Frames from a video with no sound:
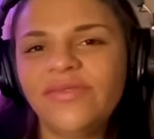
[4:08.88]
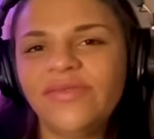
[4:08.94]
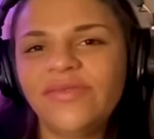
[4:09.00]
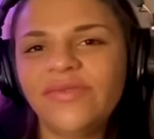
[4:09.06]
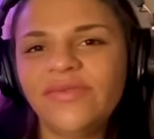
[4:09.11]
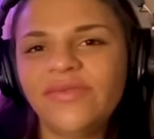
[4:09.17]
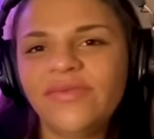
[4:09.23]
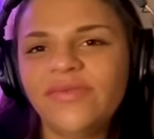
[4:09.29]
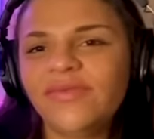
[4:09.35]

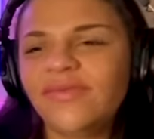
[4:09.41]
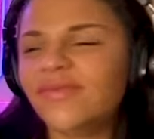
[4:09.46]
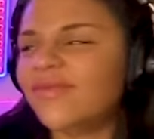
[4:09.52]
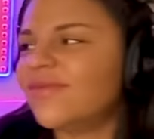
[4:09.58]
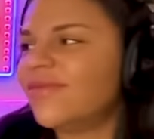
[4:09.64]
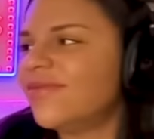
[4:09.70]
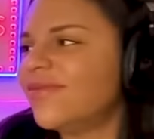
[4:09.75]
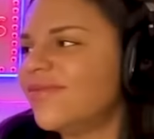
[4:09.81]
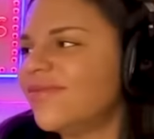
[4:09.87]

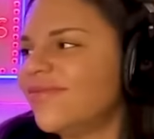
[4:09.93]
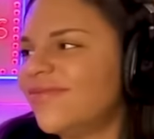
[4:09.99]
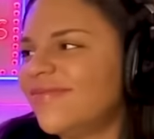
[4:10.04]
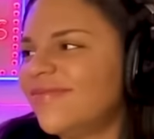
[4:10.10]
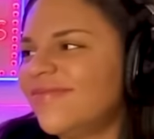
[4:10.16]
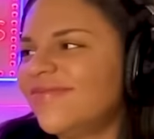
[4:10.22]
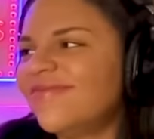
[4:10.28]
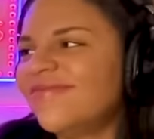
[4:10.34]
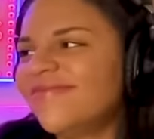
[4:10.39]

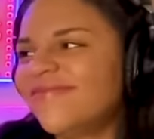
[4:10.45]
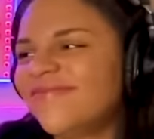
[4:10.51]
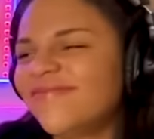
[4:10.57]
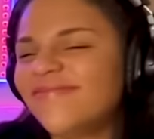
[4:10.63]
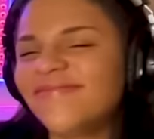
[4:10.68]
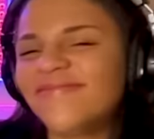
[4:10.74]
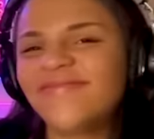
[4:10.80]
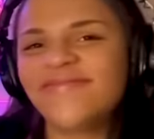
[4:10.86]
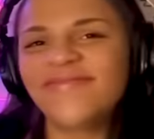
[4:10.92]

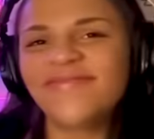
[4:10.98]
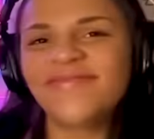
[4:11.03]
No words are spoken by the person on screen.